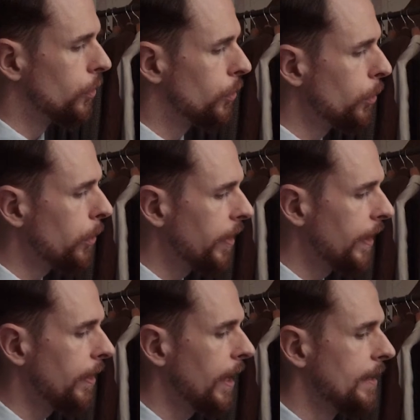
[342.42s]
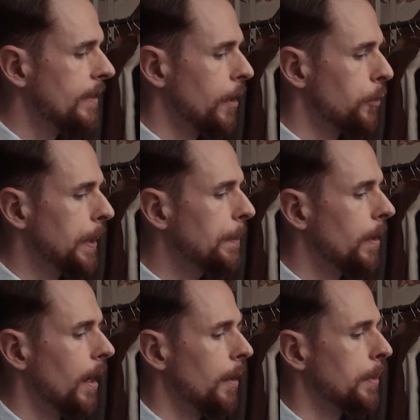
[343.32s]
Do you think that younger
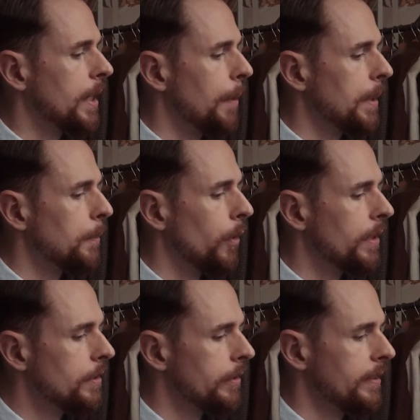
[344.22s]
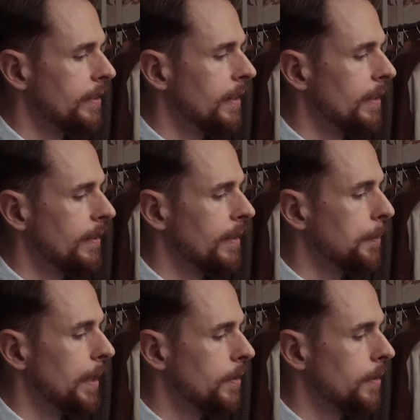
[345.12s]
people are becoming more interested in classic